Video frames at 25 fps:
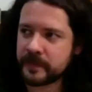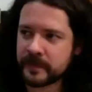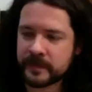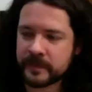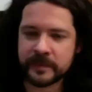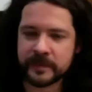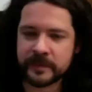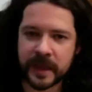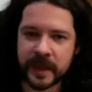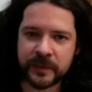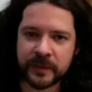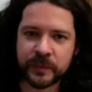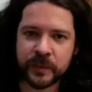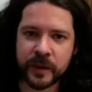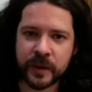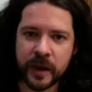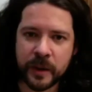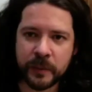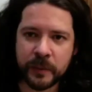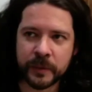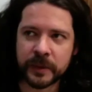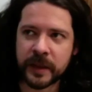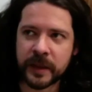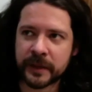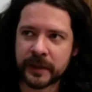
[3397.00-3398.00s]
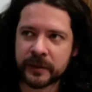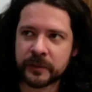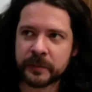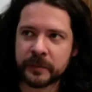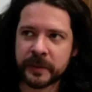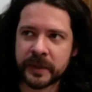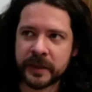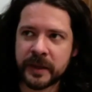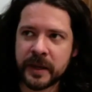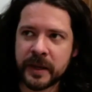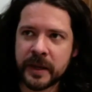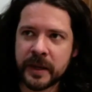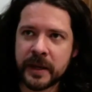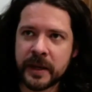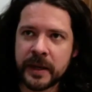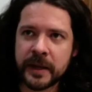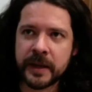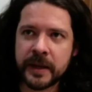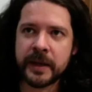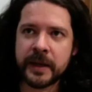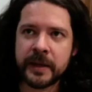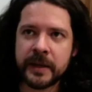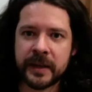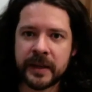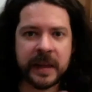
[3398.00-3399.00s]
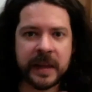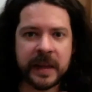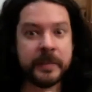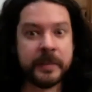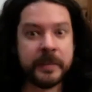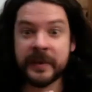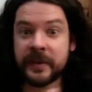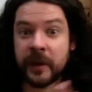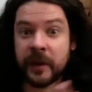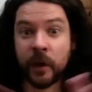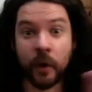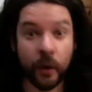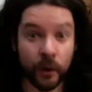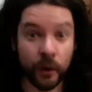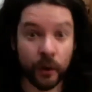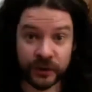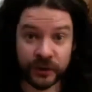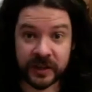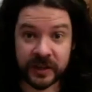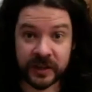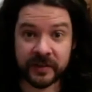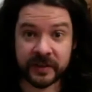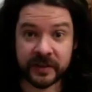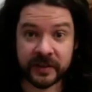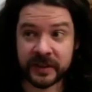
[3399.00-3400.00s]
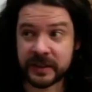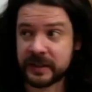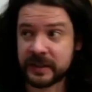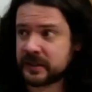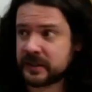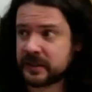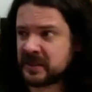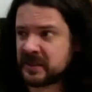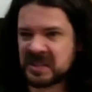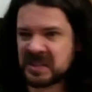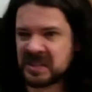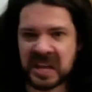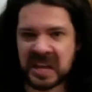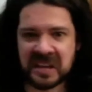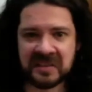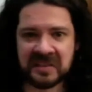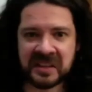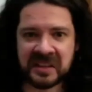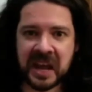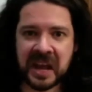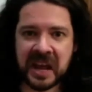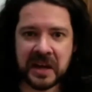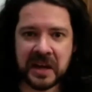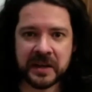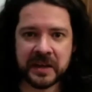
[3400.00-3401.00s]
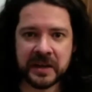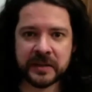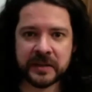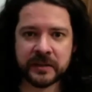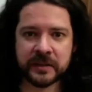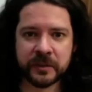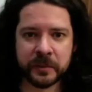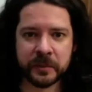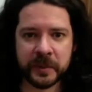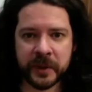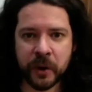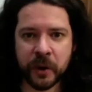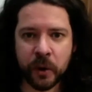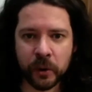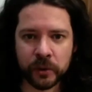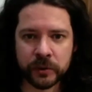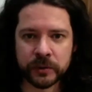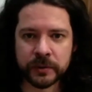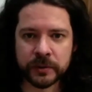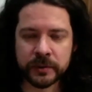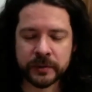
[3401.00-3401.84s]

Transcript: That's where I would like to be. Give me the whole seventies and the eighties to be old.